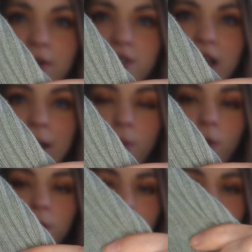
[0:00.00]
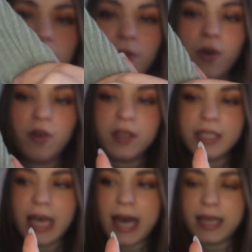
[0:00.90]
going to try and poke it through on the other
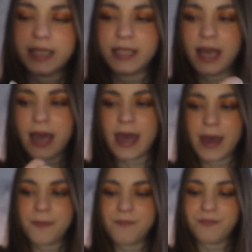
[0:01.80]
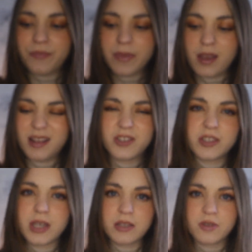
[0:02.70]
side,
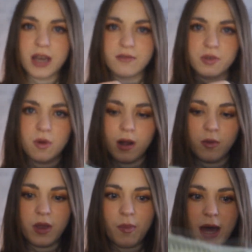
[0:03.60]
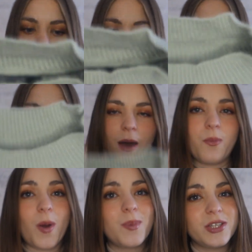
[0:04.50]
just so I don't have to go all the way back. I
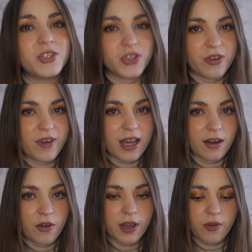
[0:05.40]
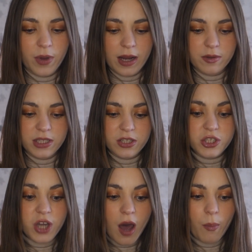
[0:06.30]
probably should have had a look at it when I was in the
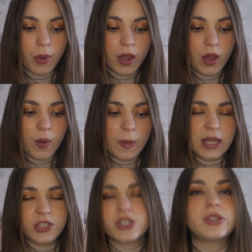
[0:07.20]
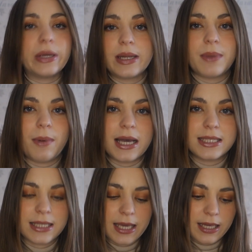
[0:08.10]
shop, but I just threw it in my
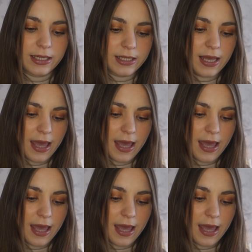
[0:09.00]
basket.